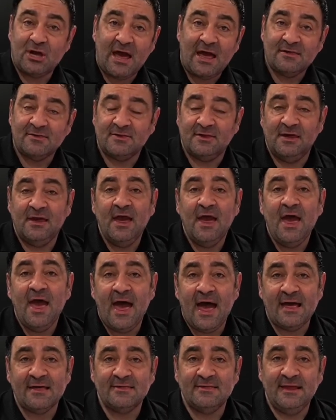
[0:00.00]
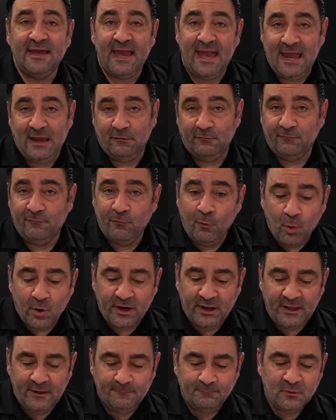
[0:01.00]
chassis as the
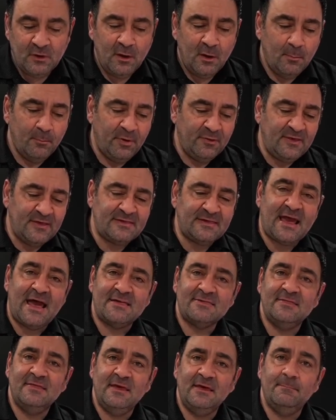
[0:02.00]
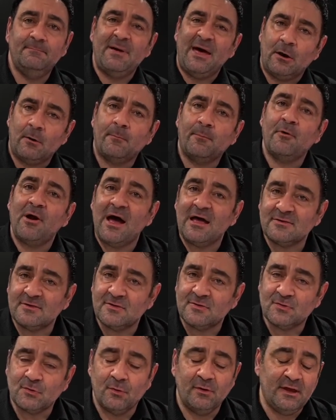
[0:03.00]
840, but this has the better
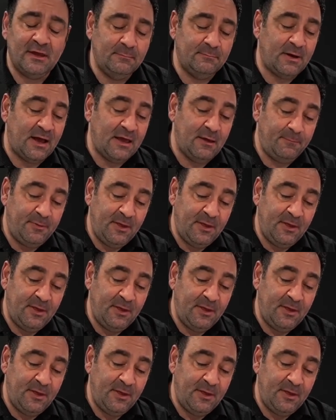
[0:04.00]
processor, in my